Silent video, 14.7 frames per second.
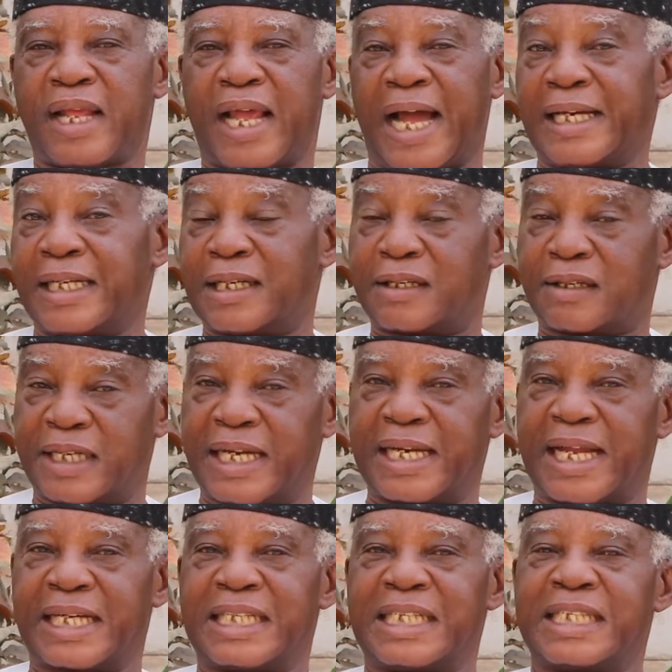And they
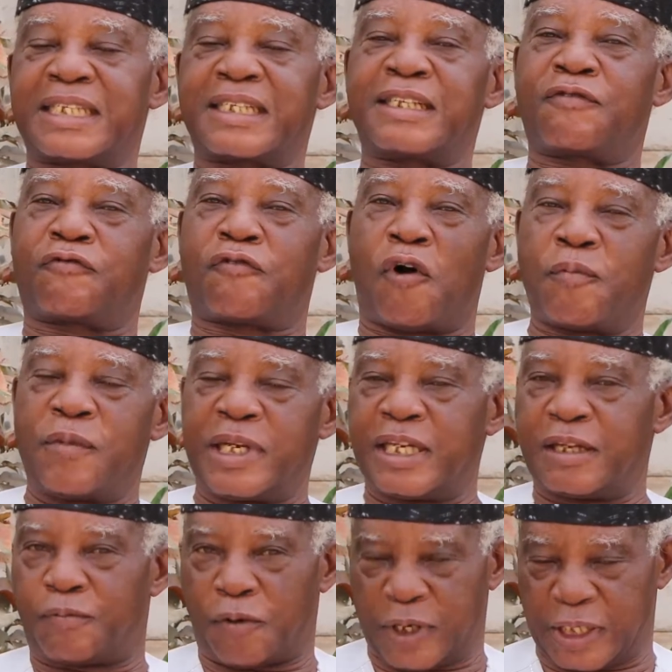think that it is reforming
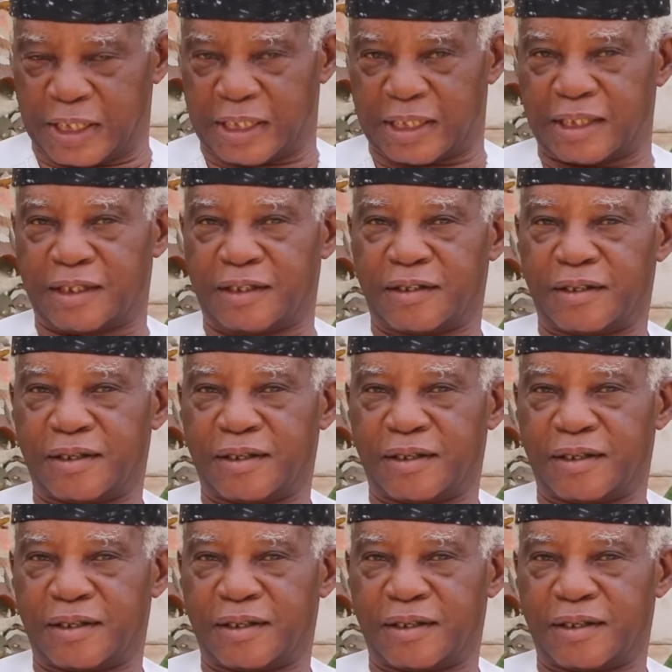the police